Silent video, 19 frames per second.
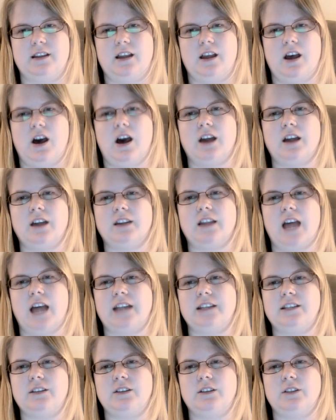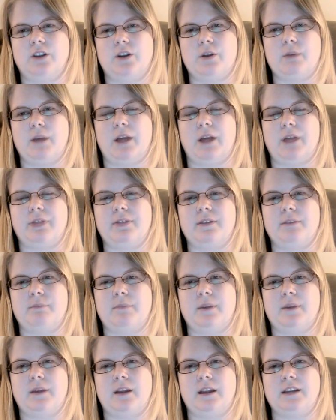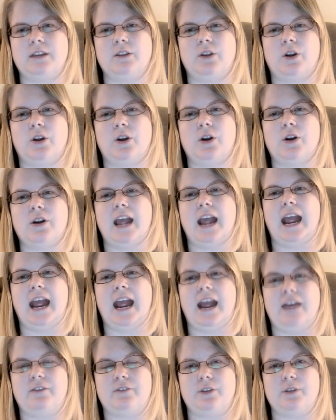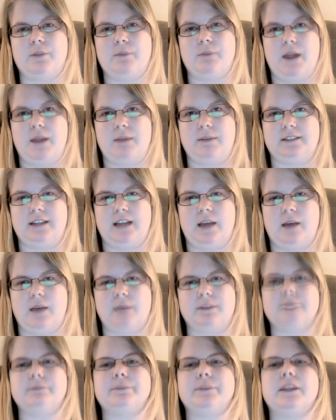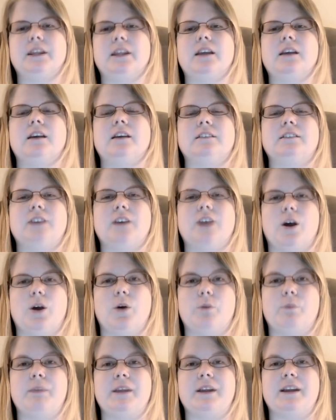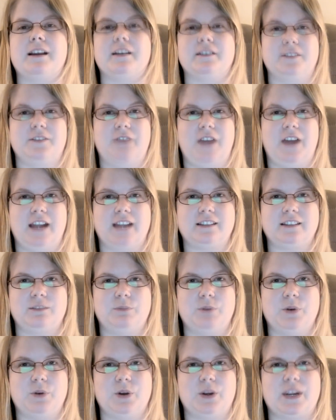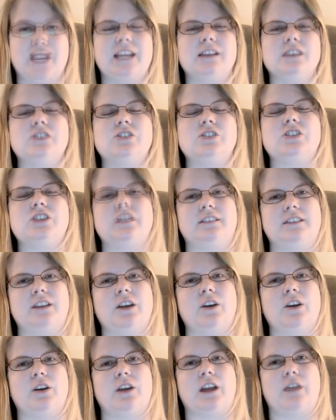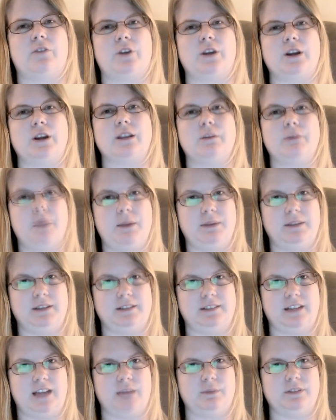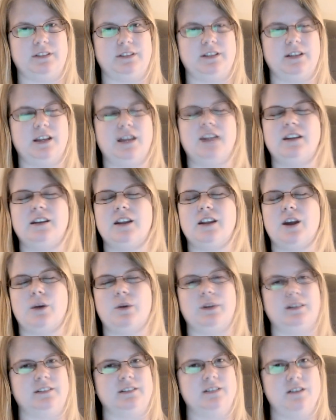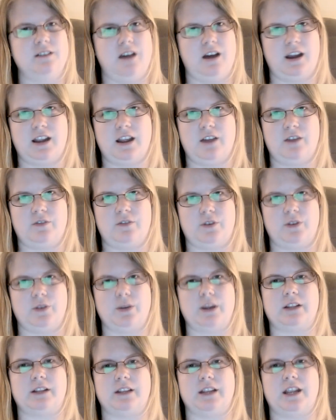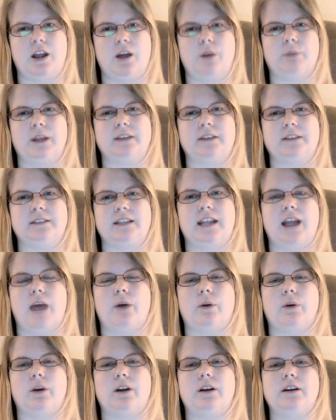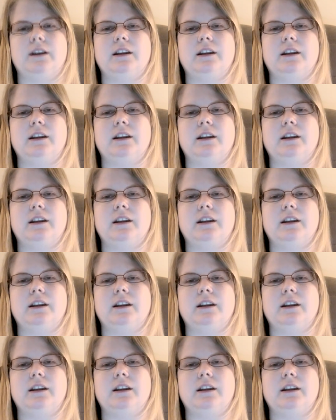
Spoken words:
Online, you learn after the baby steps. So because the fact this book is just covering the baby steps, no, it does not cover the weekly home blessing hour.